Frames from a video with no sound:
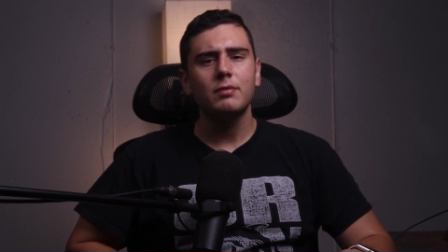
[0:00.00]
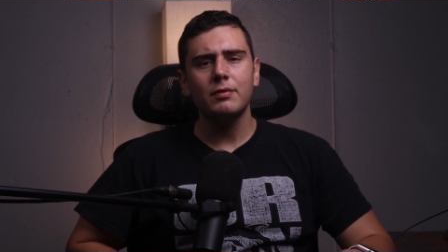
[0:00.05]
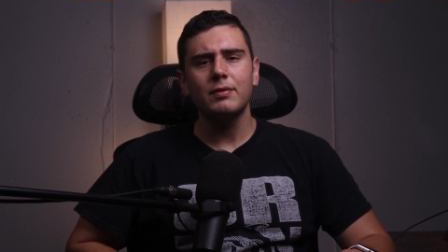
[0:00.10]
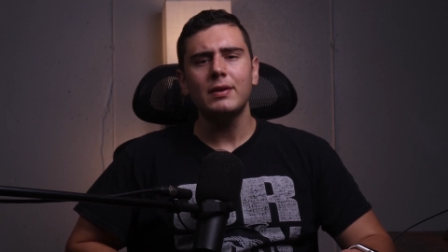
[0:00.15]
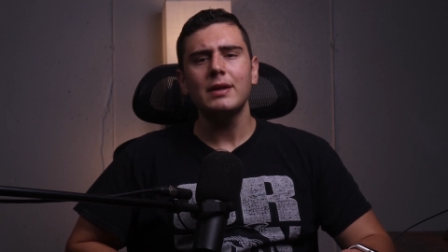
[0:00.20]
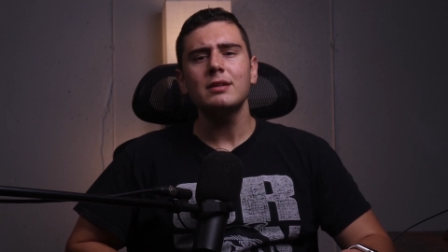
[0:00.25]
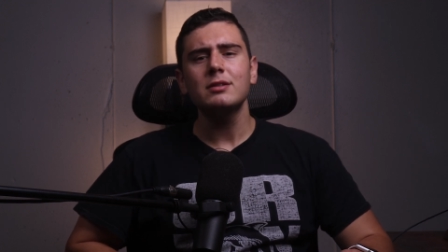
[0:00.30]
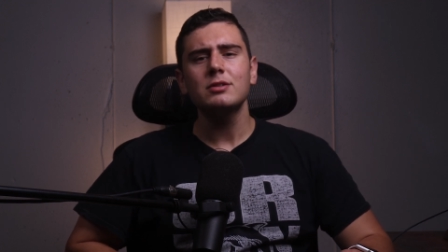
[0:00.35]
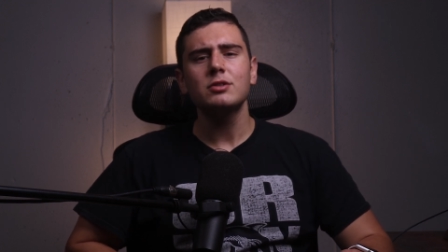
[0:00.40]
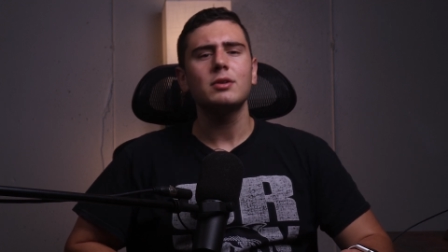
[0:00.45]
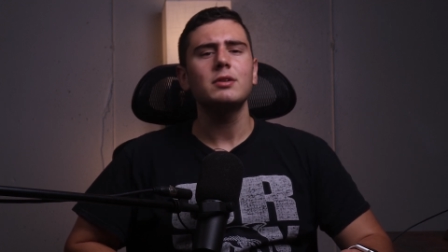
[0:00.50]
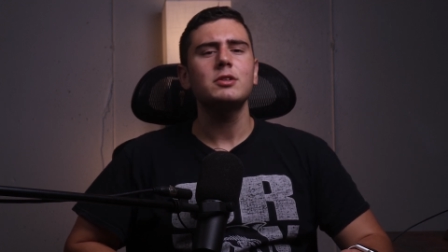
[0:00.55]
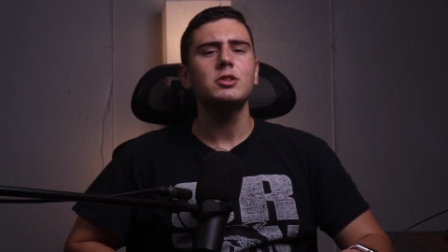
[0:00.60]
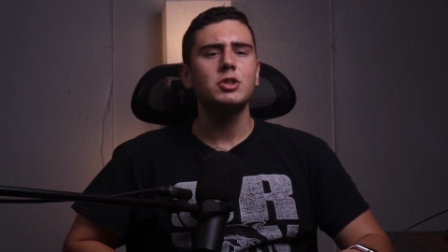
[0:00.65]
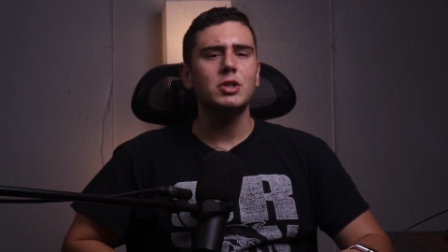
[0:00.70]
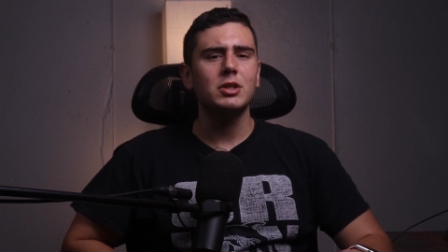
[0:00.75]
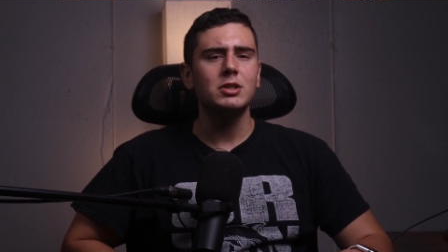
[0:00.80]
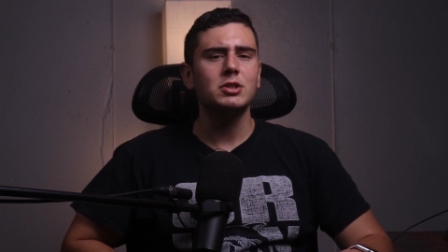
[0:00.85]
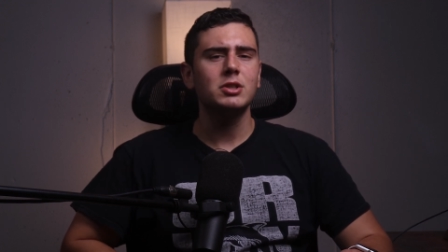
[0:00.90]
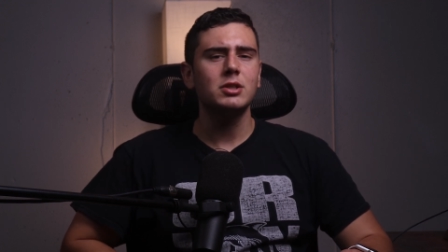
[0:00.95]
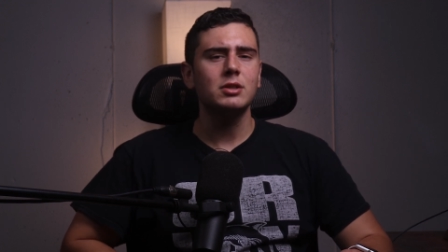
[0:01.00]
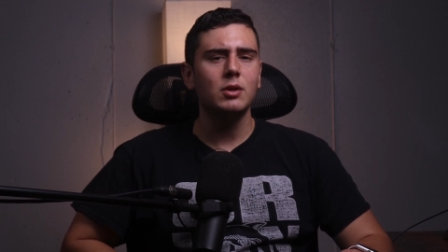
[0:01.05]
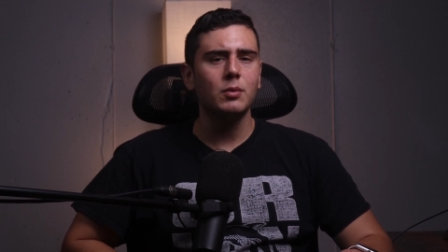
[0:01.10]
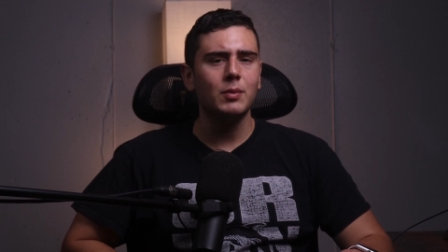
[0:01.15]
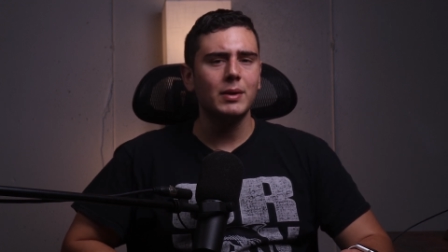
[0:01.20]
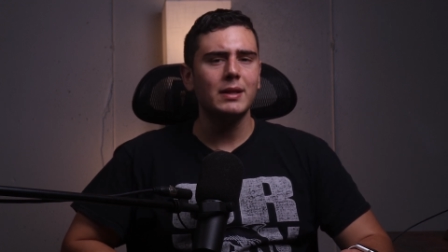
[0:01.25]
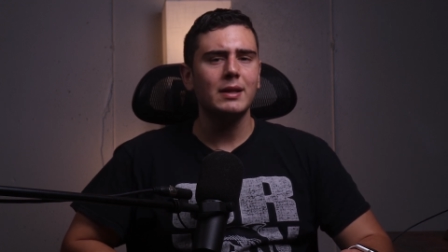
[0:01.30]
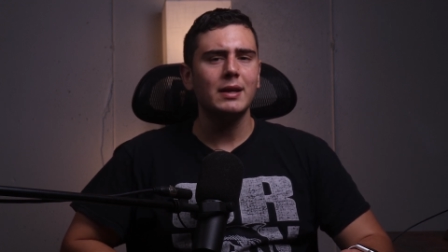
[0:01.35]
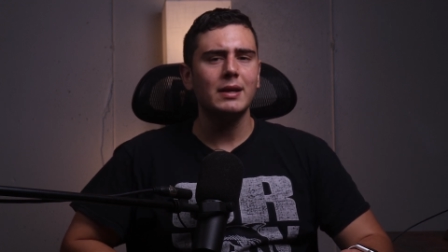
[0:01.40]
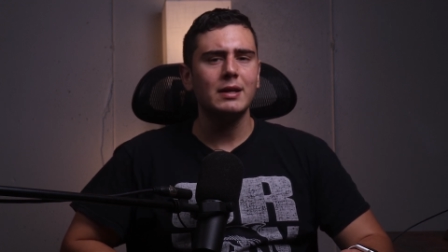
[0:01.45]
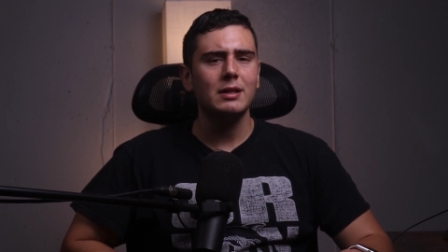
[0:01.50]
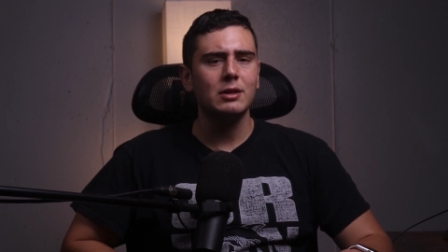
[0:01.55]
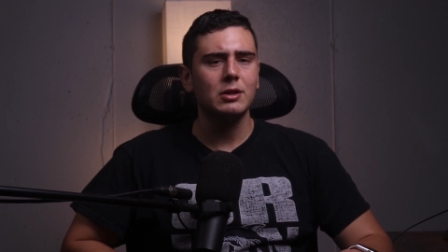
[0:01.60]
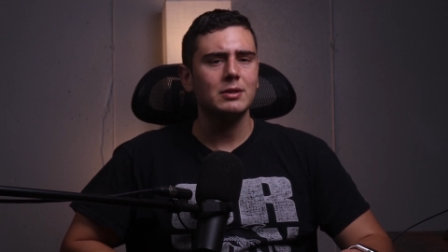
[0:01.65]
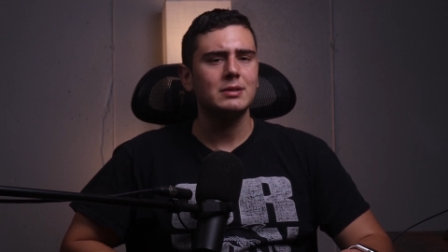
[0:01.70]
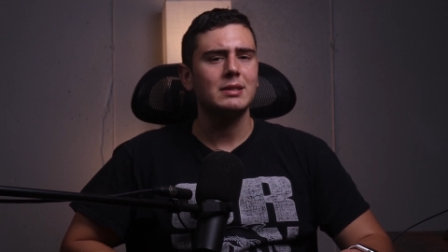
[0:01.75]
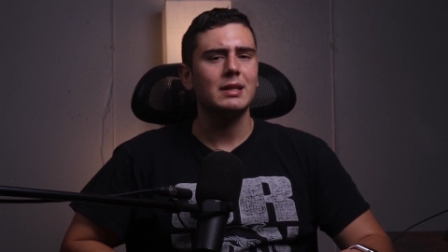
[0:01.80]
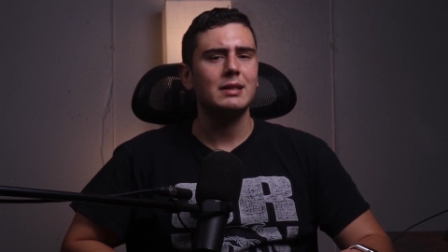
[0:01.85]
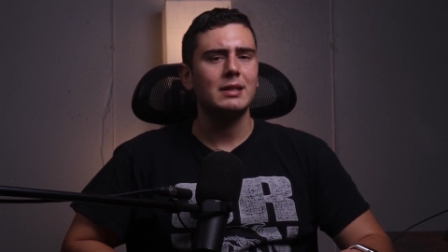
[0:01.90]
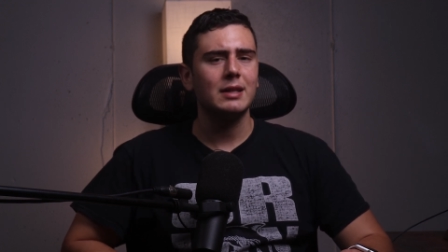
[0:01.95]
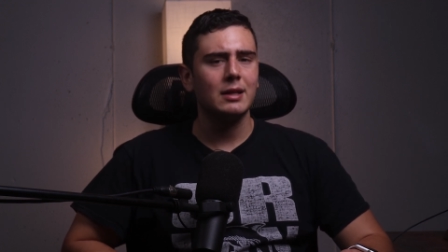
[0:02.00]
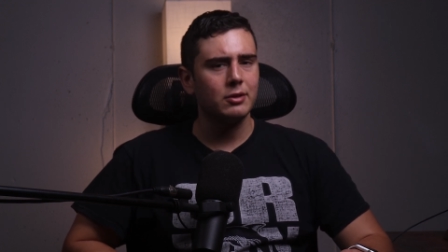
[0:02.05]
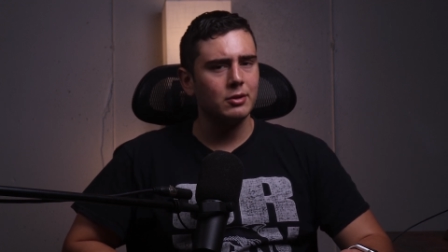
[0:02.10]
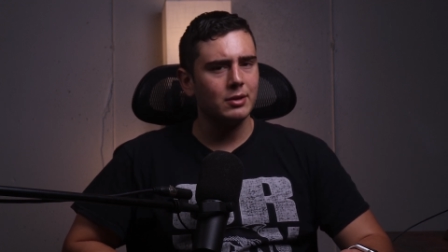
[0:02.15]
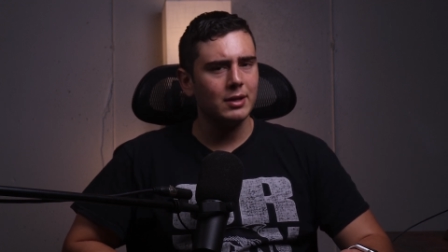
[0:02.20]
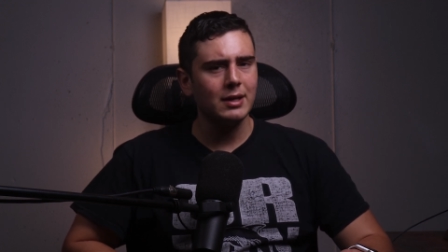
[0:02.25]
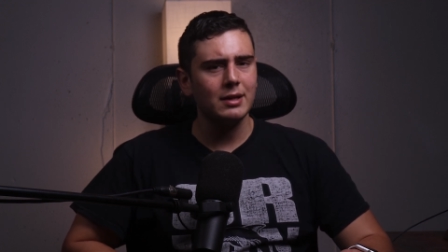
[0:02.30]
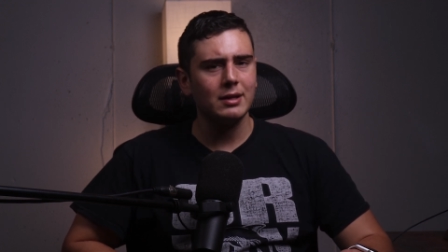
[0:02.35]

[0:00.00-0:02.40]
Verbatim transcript: Vivek starts changing the way that he looks at the other